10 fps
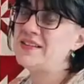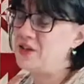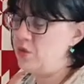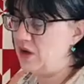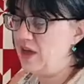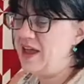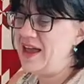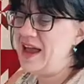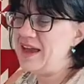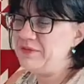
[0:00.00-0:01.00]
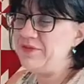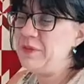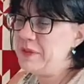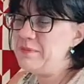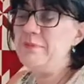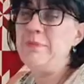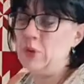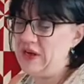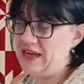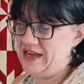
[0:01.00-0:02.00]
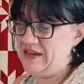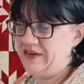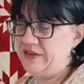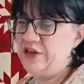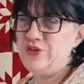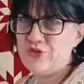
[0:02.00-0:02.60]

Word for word: I'll tell you what. I'm flipping boiling.